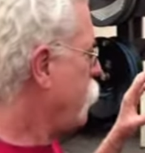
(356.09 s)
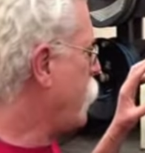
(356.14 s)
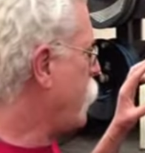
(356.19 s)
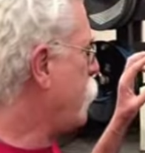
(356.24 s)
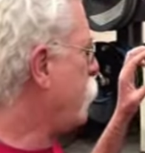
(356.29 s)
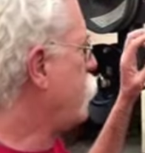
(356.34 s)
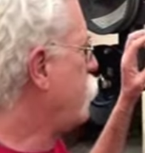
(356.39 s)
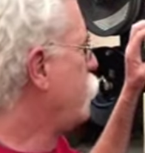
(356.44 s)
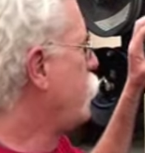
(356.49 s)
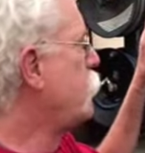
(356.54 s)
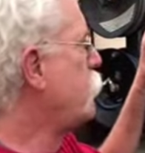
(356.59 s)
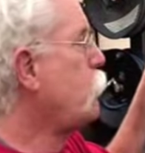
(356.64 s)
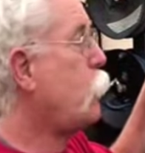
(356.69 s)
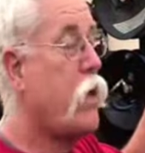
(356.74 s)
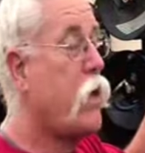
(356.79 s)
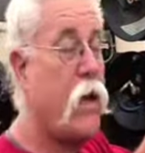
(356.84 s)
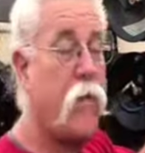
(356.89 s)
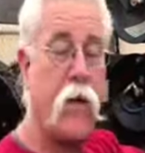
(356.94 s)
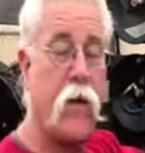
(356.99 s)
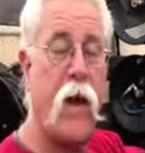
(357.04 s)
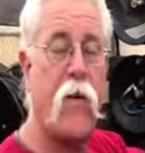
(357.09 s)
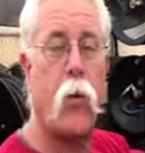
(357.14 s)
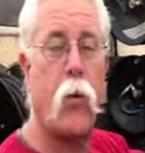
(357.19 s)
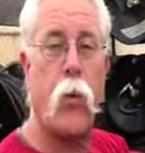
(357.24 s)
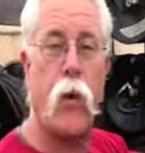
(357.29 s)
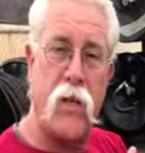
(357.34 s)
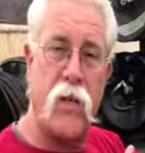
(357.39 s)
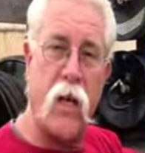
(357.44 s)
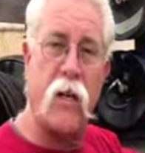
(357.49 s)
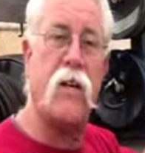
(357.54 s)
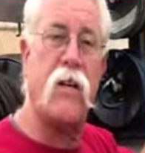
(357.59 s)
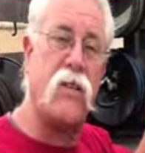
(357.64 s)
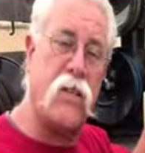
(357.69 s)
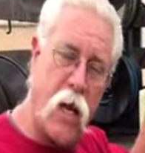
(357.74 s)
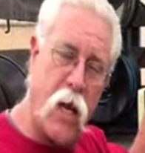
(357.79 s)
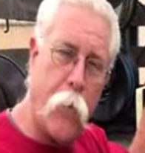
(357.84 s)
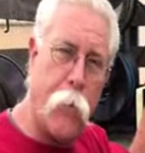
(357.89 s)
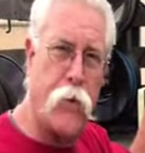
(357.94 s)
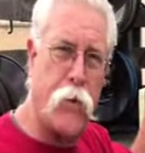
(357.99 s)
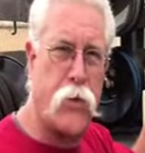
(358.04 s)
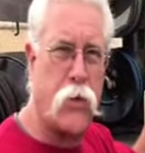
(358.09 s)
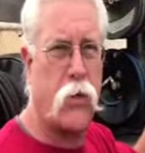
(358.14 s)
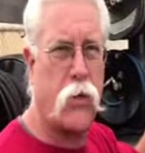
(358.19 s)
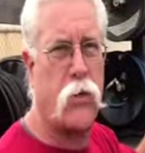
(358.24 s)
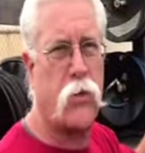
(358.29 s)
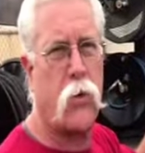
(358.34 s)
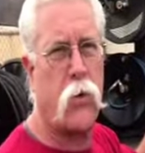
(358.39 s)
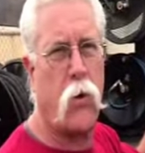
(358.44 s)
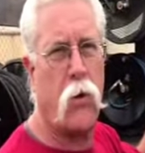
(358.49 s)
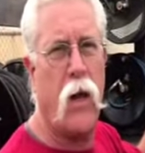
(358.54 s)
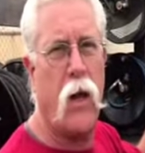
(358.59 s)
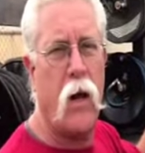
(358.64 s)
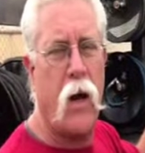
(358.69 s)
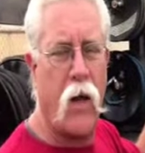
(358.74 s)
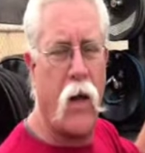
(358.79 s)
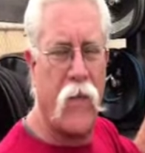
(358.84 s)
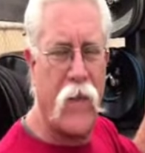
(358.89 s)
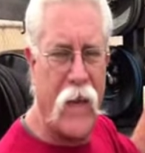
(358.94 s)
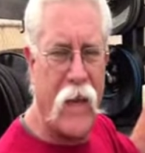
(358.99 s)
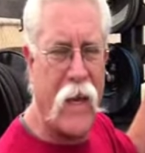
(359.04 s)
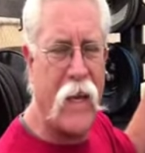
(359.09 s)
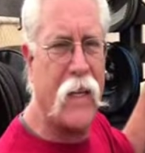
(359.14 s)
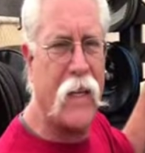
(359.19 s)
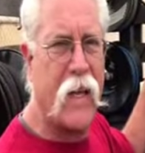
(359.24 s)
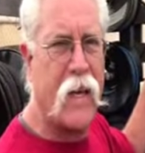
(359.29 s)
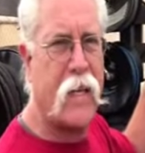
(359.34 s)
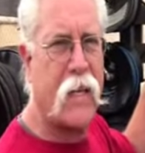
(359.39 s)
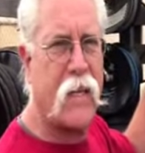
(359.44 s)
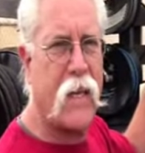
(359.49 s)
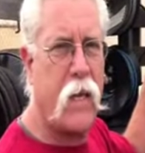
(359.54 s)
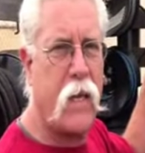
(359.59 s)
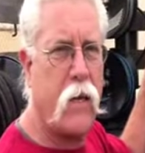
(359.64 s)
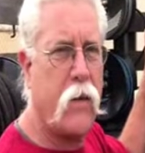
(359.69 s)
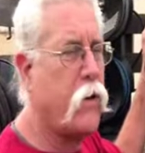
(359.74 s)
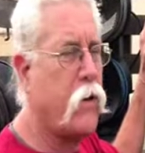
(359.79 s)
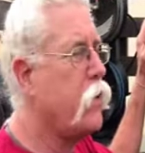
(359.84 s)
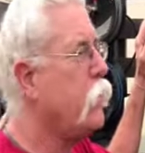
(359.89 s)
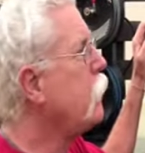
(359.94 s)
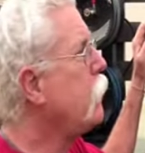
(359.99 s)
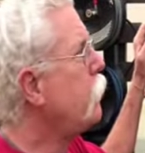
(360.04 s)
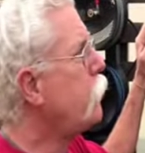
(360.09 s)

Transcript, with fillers: That, that we even have a redundant temperature control on the inlet of the heater.